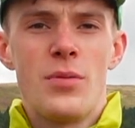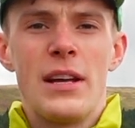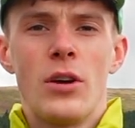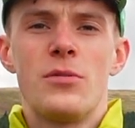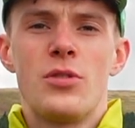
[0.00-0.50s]
when
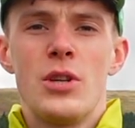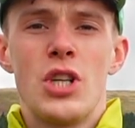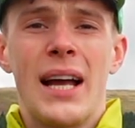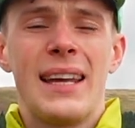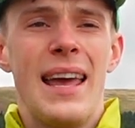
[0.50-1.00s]
it comes to a
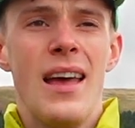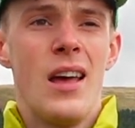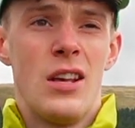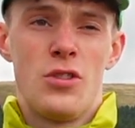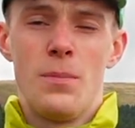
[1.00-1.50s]
jacket.
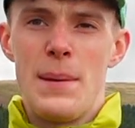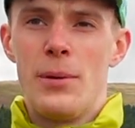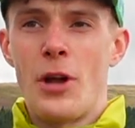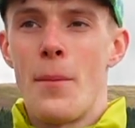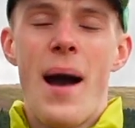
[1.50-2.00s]
Some
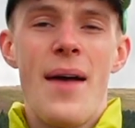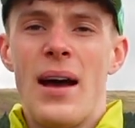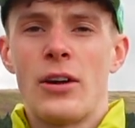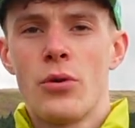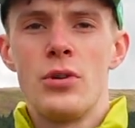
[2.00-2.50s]
people don't mind
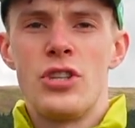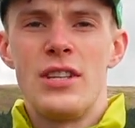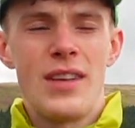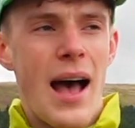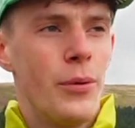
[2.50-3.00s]
that
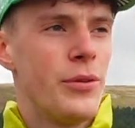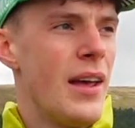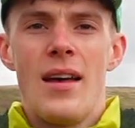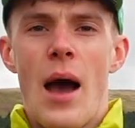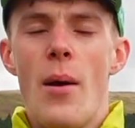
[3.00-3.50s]
crunchy sound.
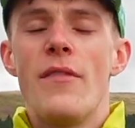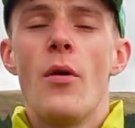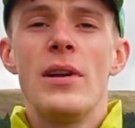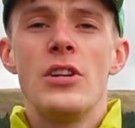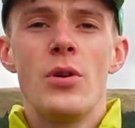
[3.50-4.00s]

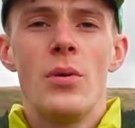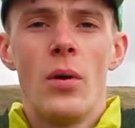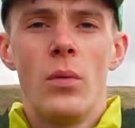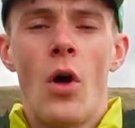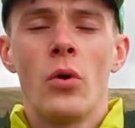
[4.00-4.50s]
However, when you're doing
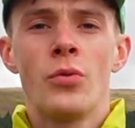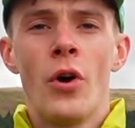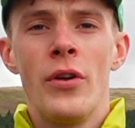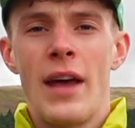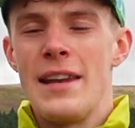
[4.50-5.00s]
a long
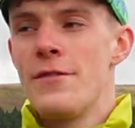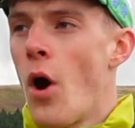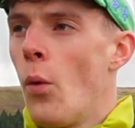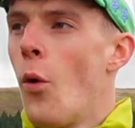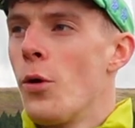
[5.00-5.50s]
run and you've
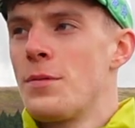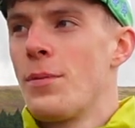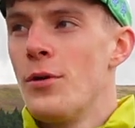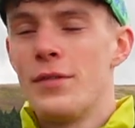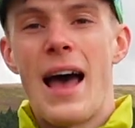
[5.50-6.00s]
got a
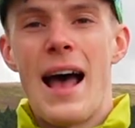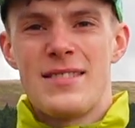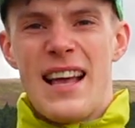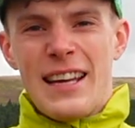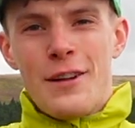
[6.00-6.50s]
waterproof that
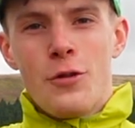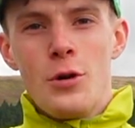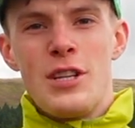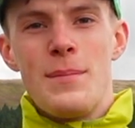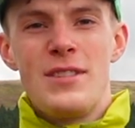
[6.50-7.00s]
has that kind of
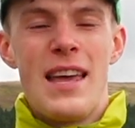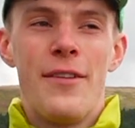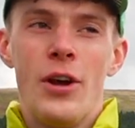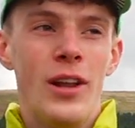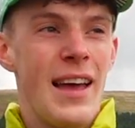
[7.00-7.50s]
crunchy
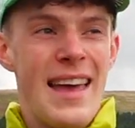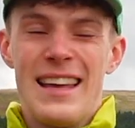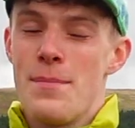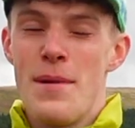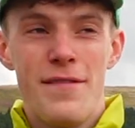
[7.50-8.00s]
material,
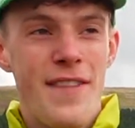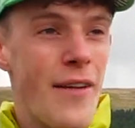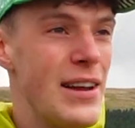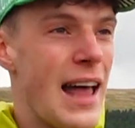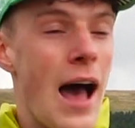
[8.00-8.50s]
it can be
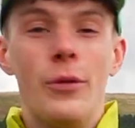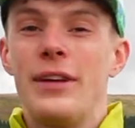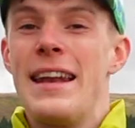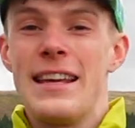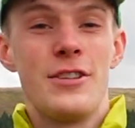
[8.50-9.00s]
very loud
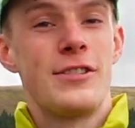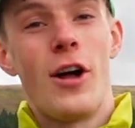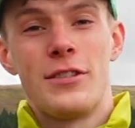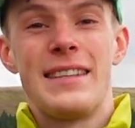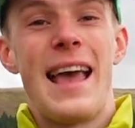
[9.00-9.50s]
and it can
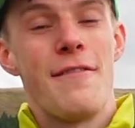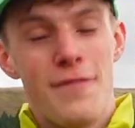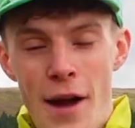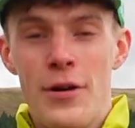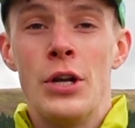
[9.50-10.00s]
start to get
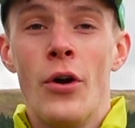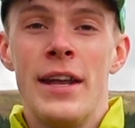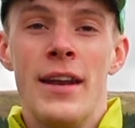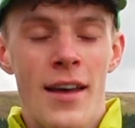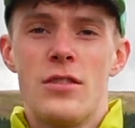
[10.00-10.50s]
very
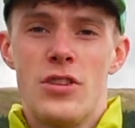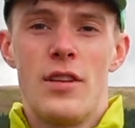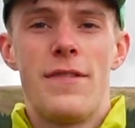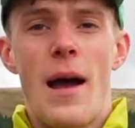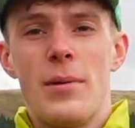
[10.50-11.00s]
annoying. So
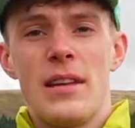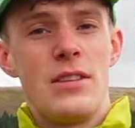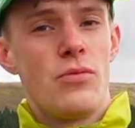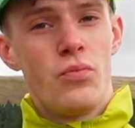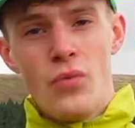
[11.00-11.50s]
the fabric
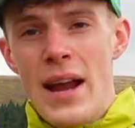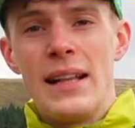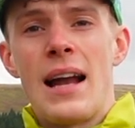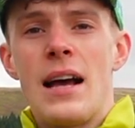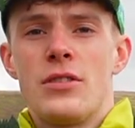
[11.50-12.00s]
is
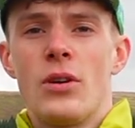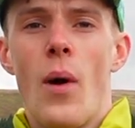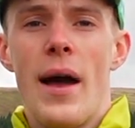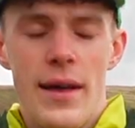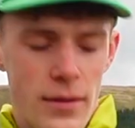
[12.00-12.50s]
really nice and
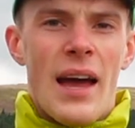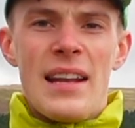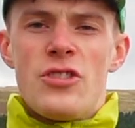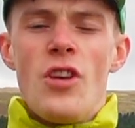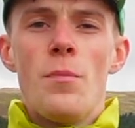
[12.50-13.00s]
quiet. And
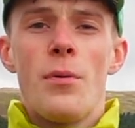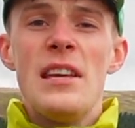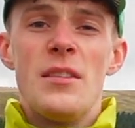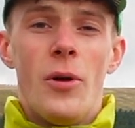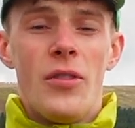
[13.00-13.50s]
it's so
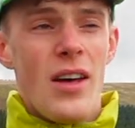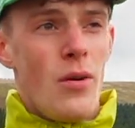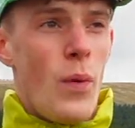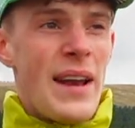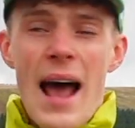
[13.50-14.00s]
breathable
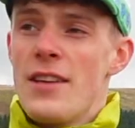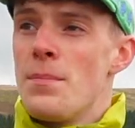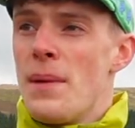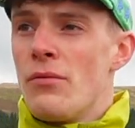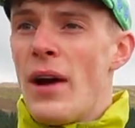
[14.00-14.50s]
that when it
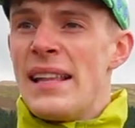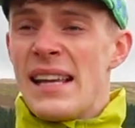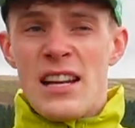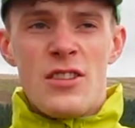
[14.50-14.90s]
hasn't been raining and